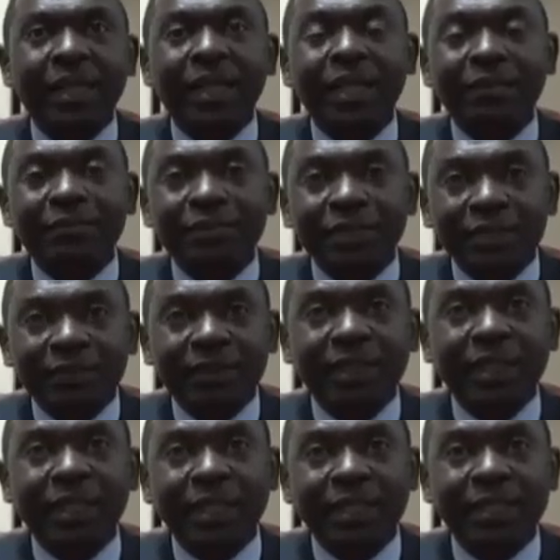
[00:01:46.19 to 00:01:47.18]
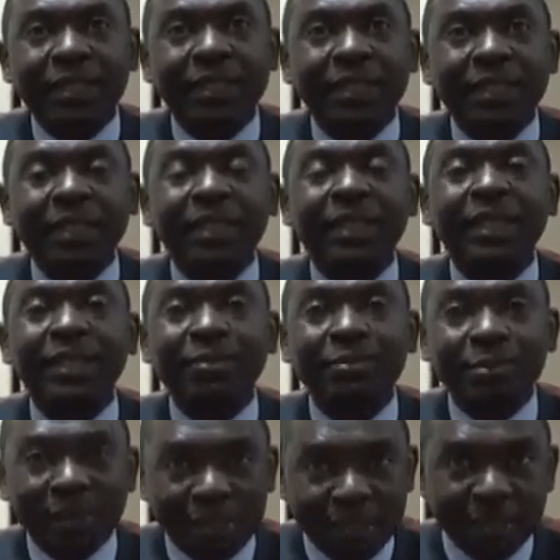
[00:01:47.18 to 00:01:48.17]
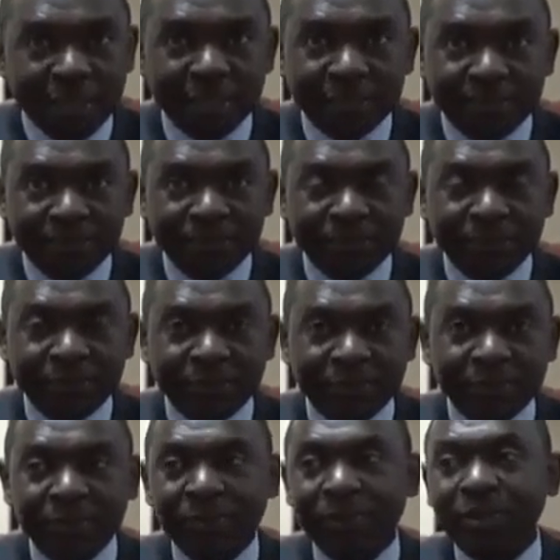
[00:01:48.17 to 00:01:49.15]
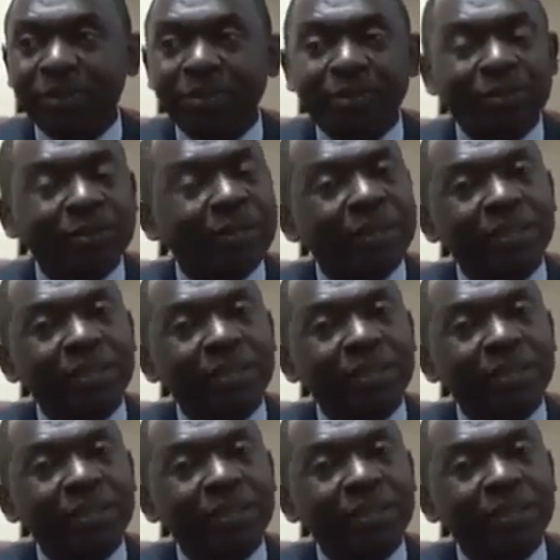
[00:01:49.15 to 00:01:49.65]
I've never had any meeting with Dr.